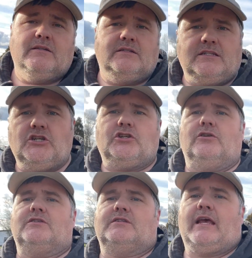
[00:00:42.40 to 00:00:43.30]

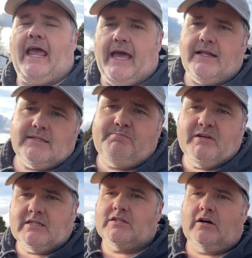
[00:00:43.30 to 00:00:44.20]
t-shirts, hats,
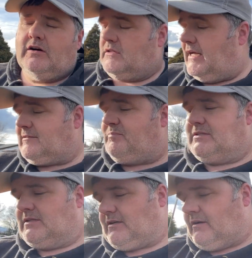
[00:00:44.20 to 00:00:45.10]
business cards, lots of
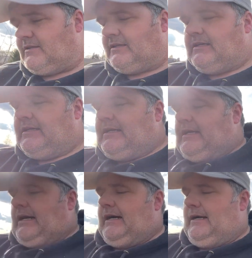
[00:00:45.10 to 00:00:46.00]
business cards.
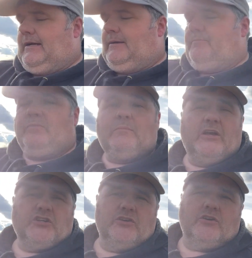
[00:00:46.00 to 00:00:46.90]

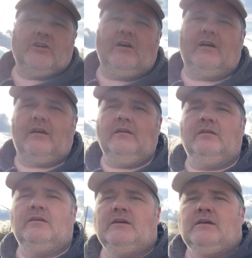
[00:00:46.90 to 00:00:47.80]
Make sure your car
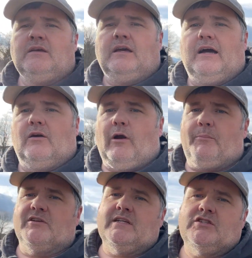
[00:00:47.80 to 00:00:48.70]

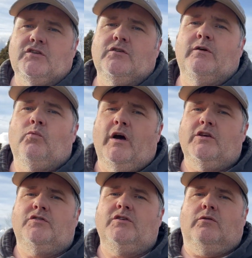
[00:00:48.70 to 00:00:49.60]
represents you and what
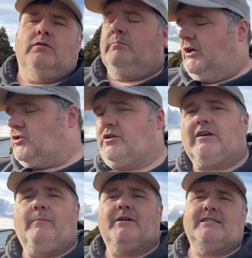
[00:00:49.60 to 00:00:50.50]
you do. Make sure your
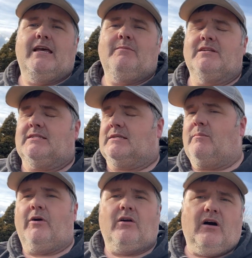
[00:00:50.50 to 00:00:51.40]
company's name is
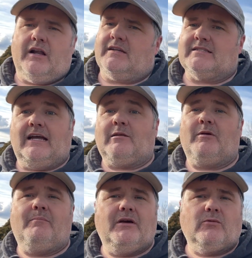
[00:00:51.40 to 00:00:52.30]
somewhere on it. Doesn't have to be
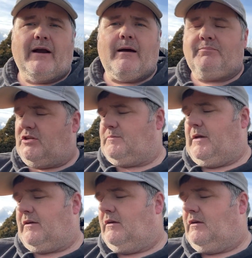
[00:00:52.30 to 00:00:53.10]
a big wrap. Just make